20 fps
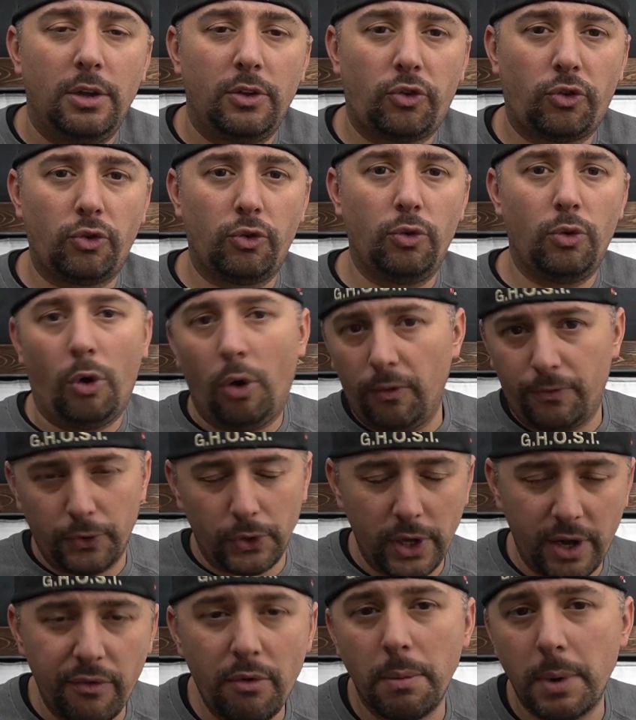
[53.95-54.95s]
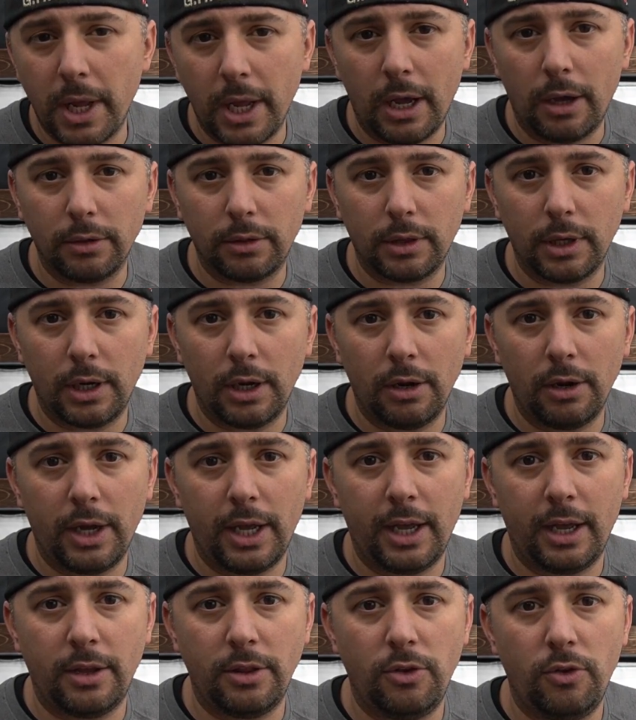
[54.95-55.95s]
to hopefully everybody out there,
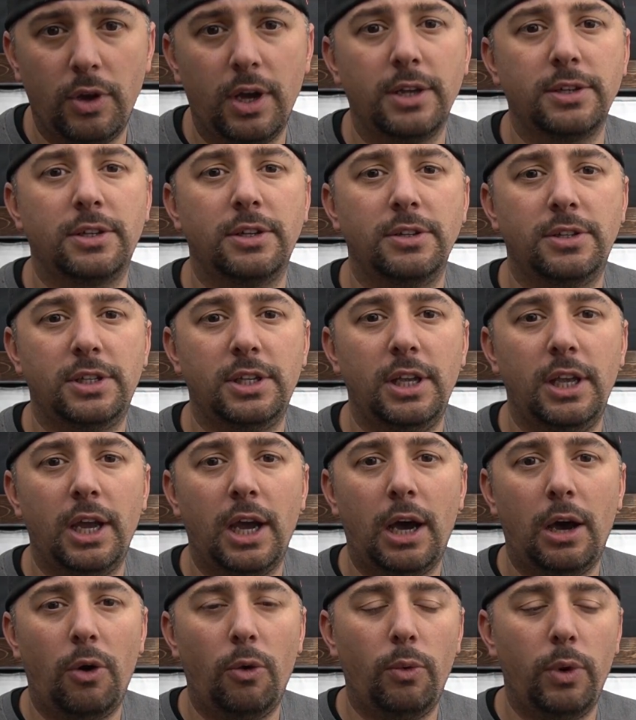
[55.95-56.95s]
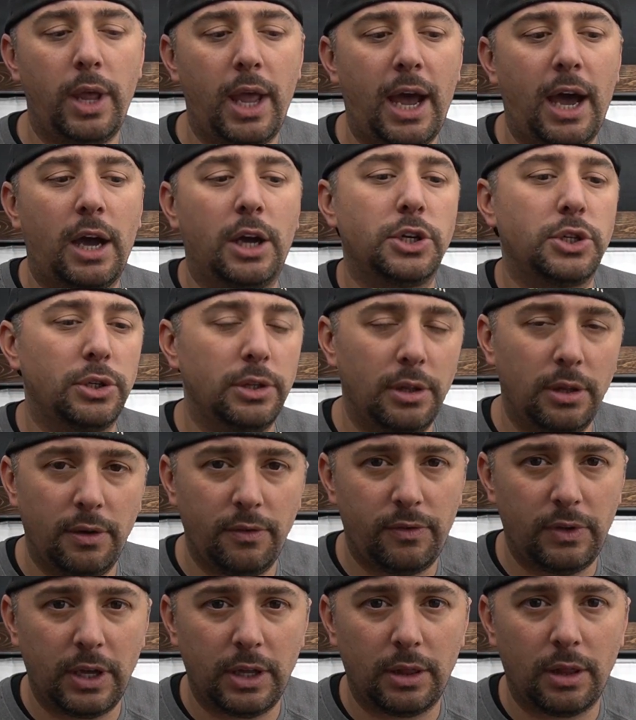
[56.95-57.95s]
and you guys can see how we actually
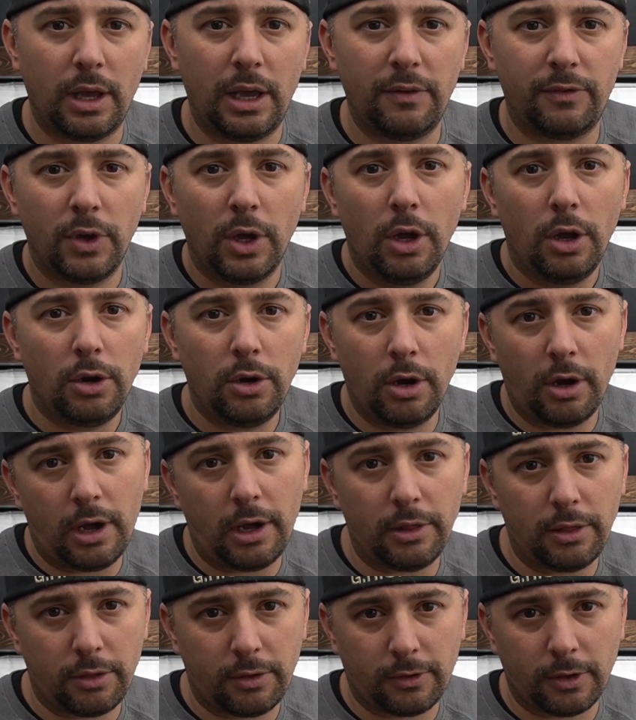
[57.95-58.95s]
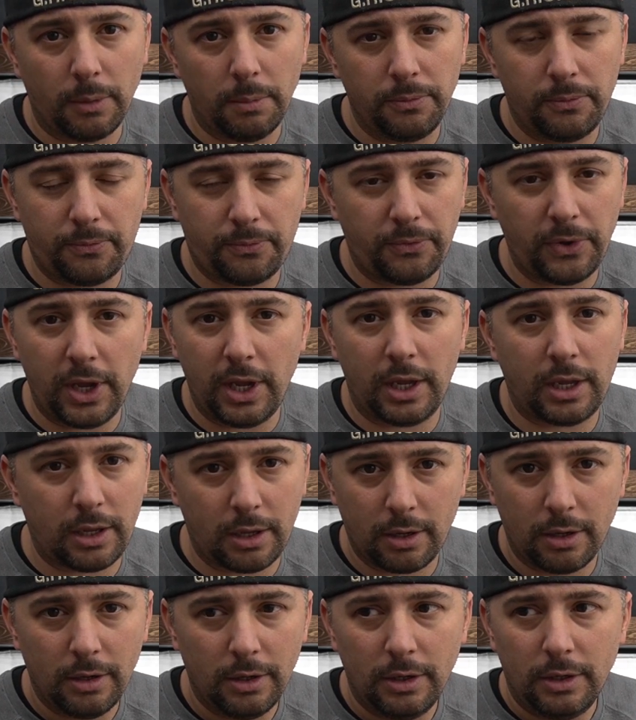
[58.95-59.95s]
live van life, not some
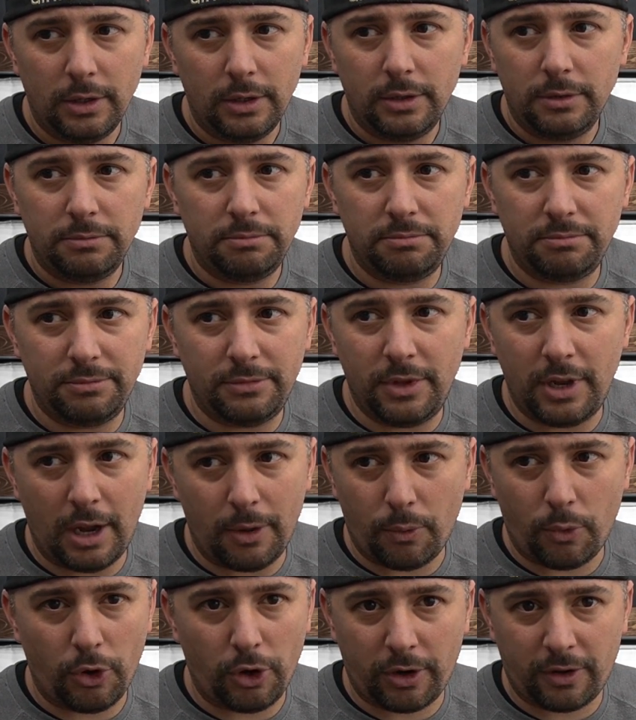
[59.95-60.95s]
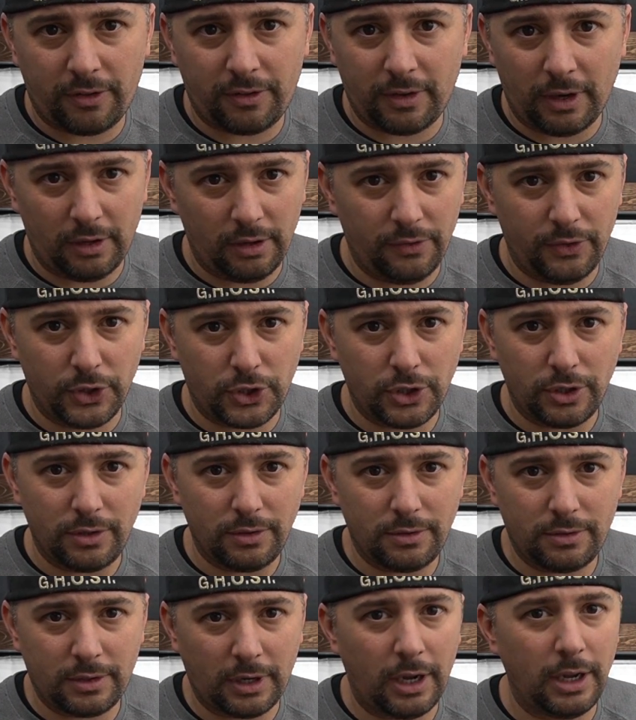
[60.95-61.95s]
fake network
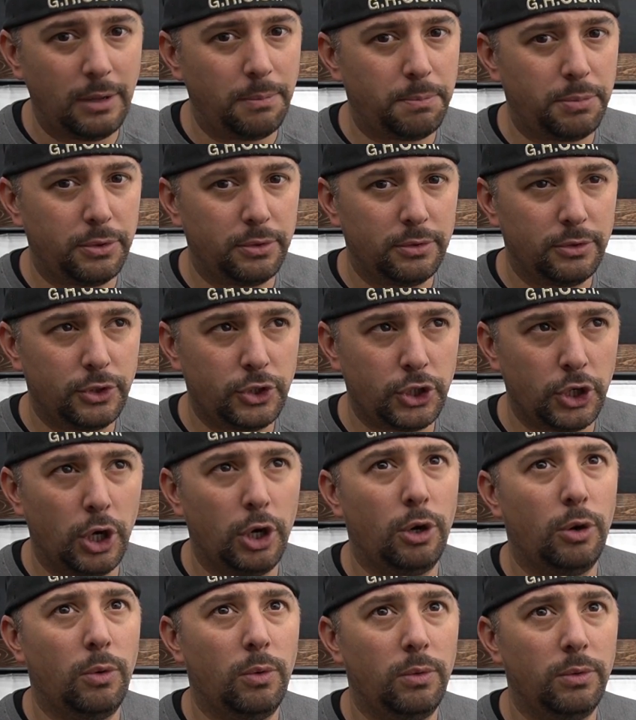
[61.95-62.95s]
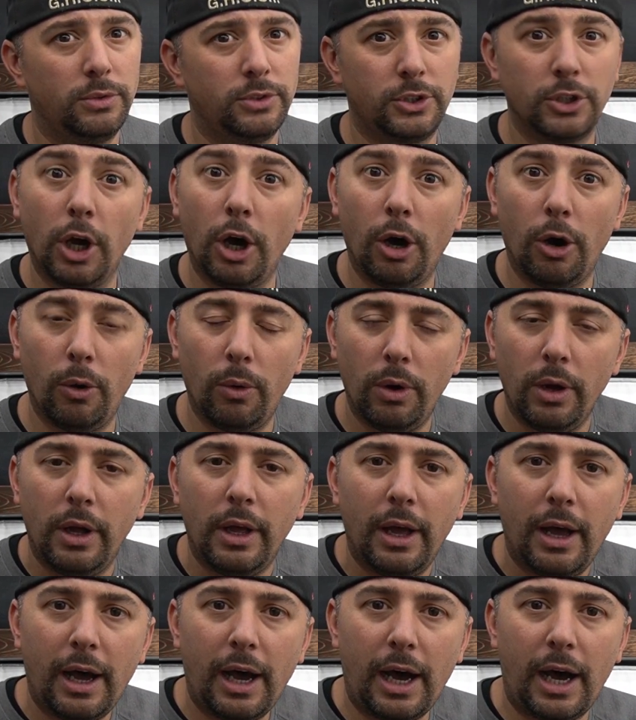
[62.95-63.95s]
television type show. So
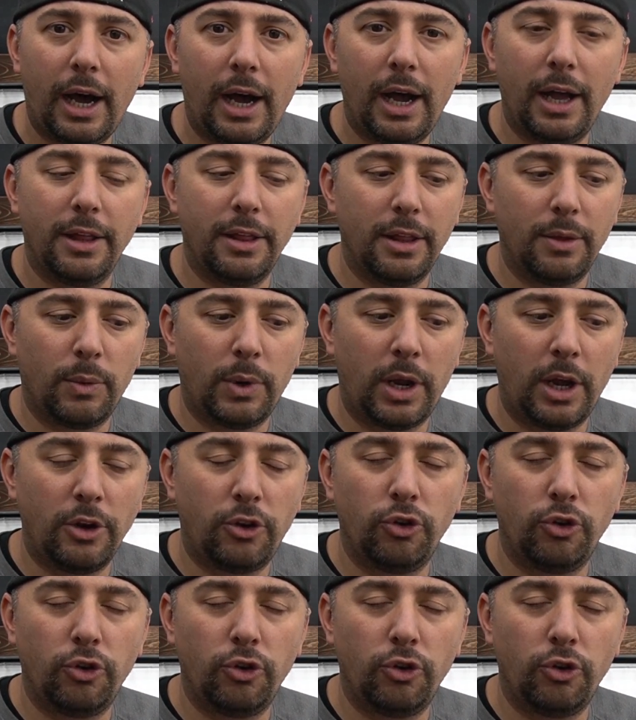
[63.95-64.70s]
when I